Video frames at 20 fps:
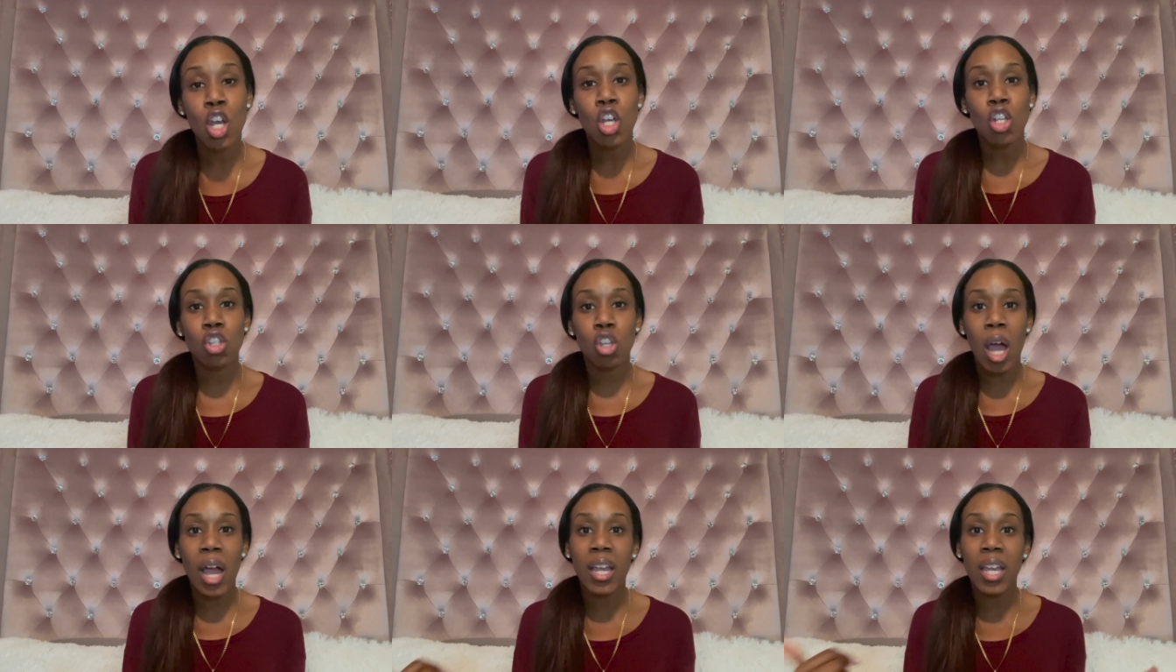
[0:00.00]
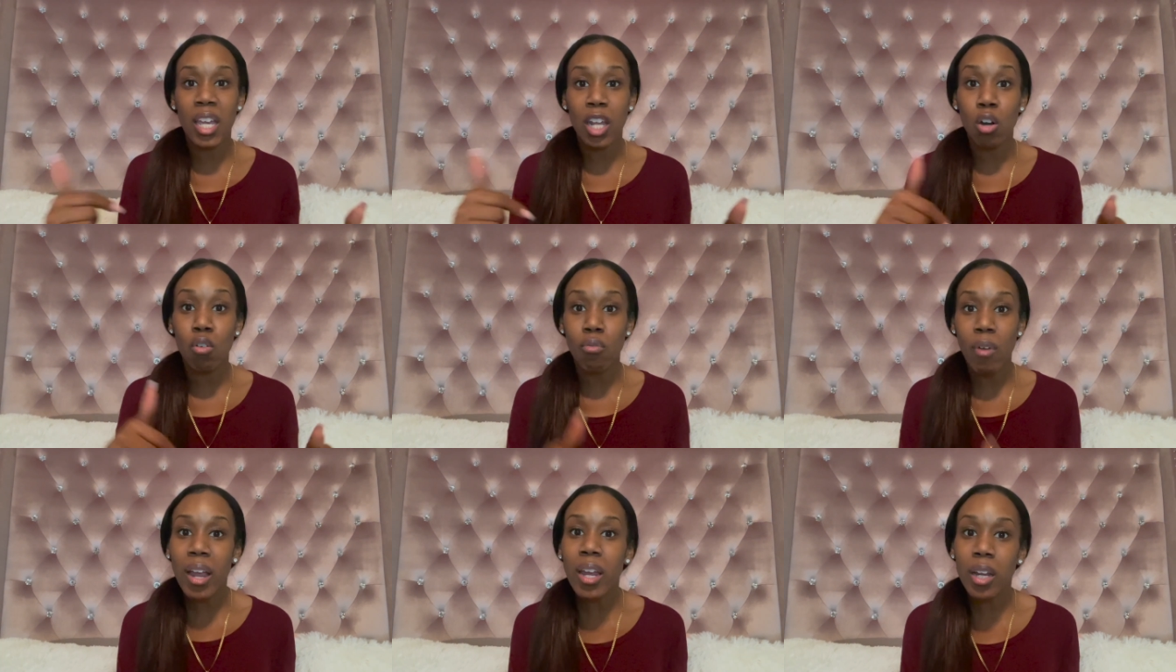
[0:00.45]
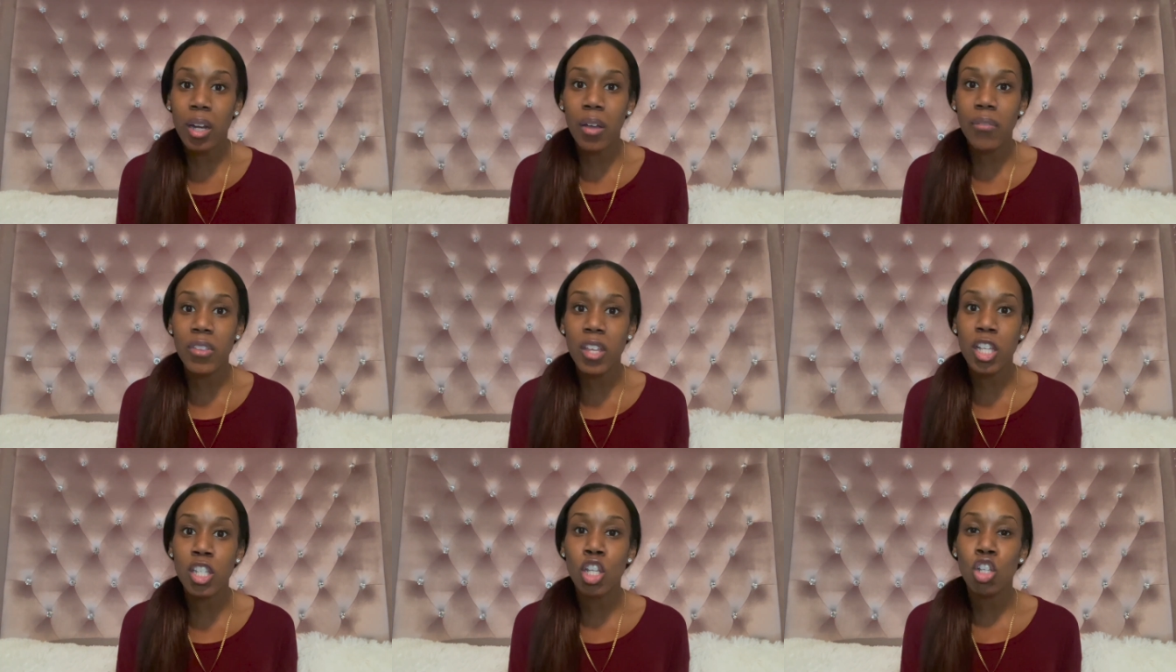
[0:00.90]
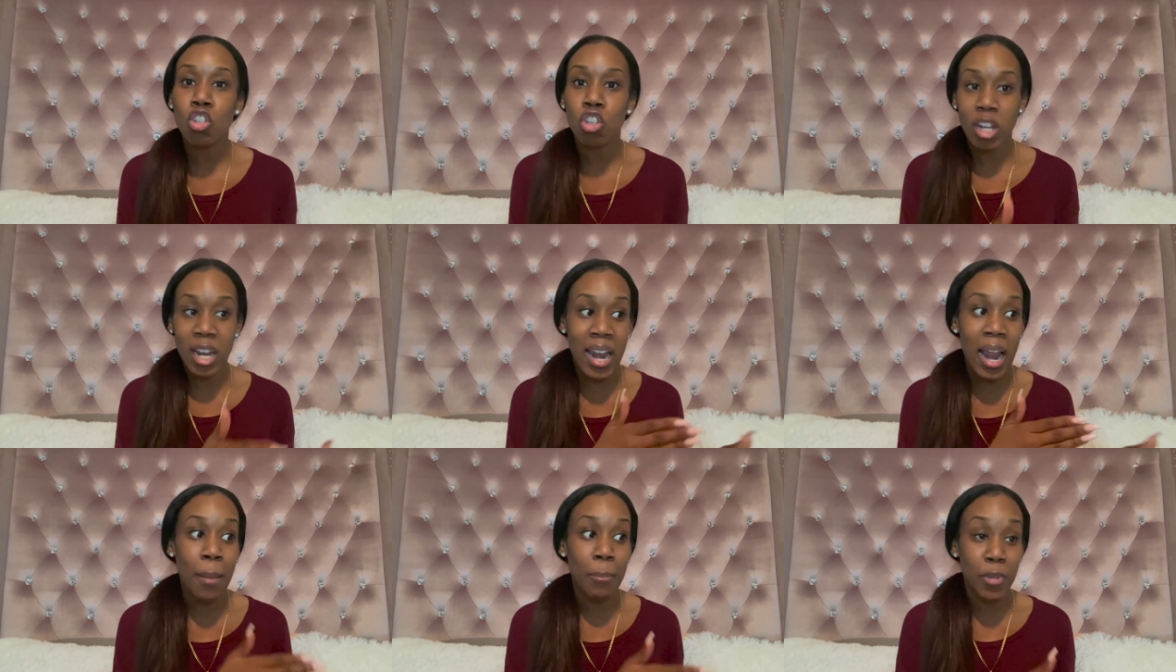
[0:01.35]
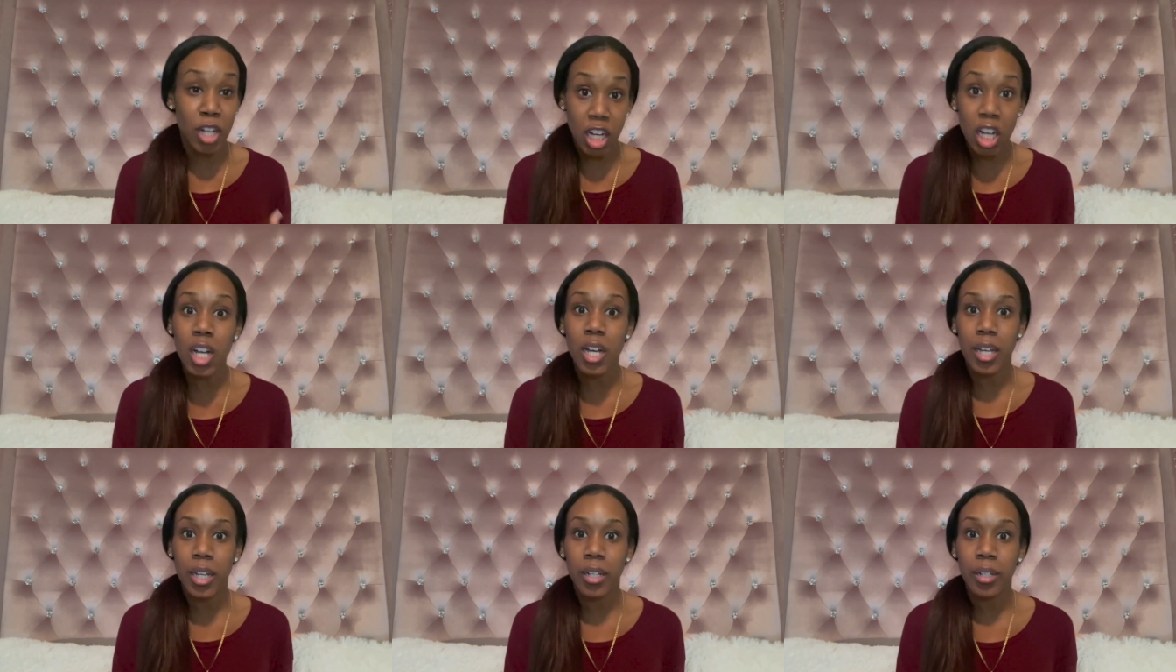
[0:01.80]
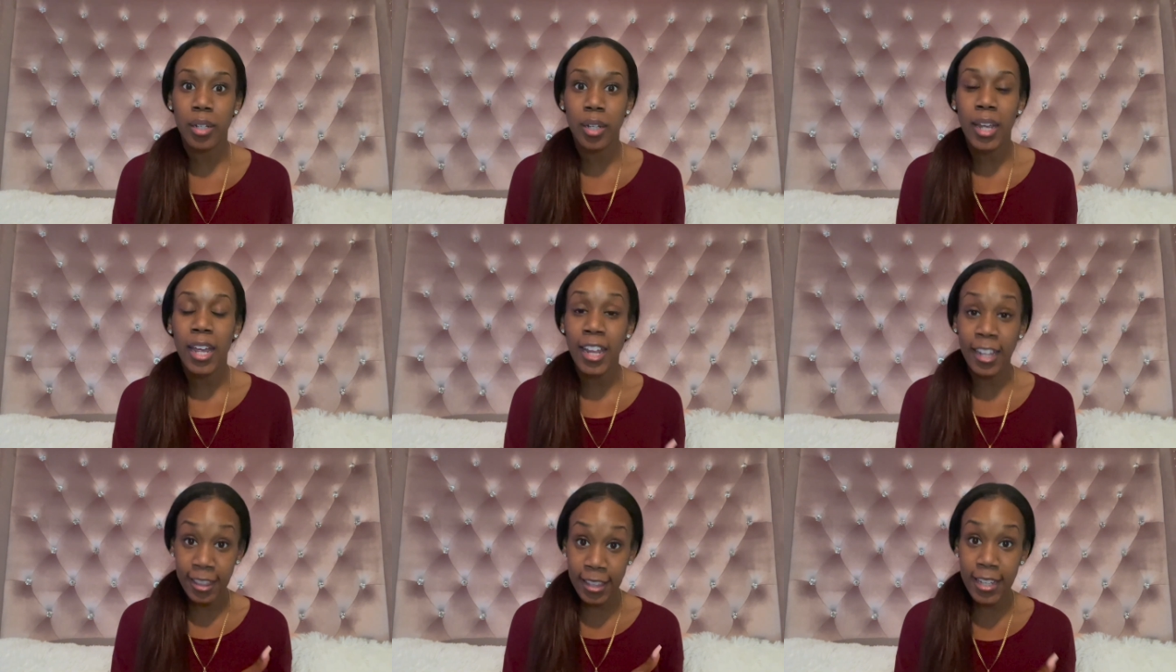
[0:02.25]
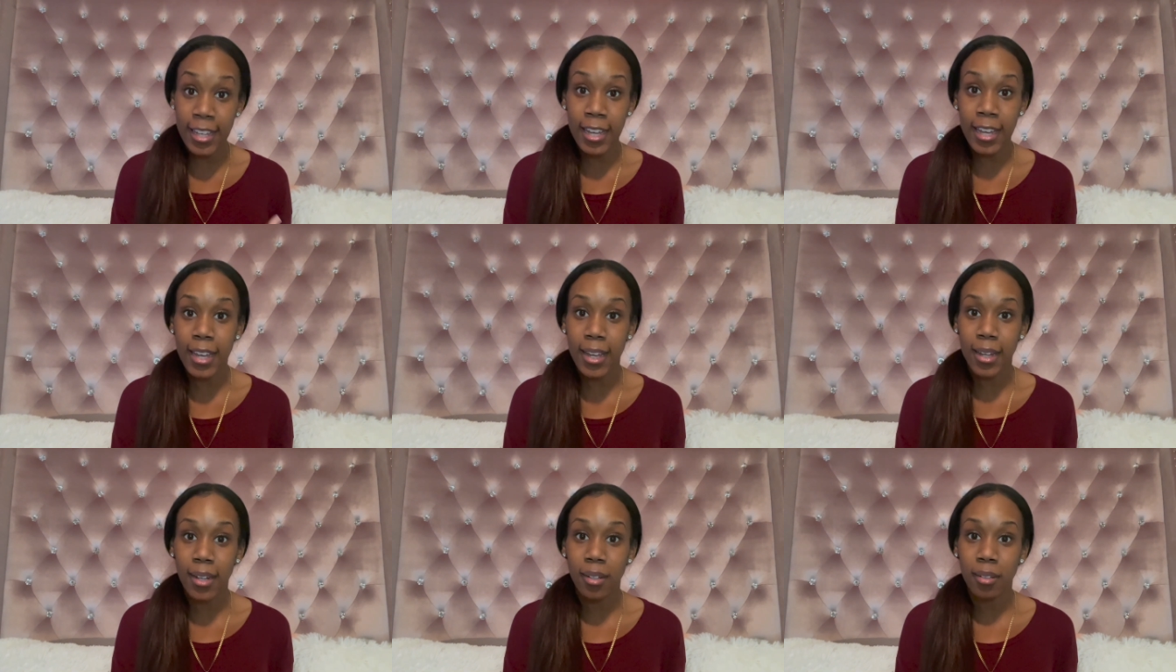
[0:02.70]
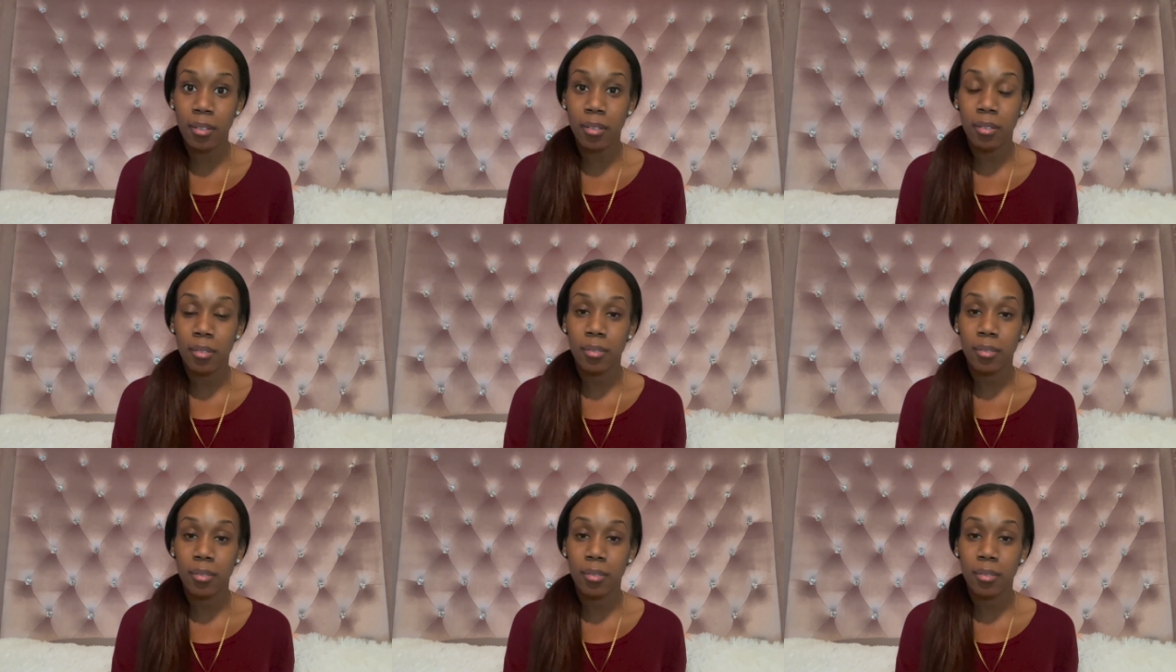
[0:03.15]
so I can get a record of this so that I'm good in the end.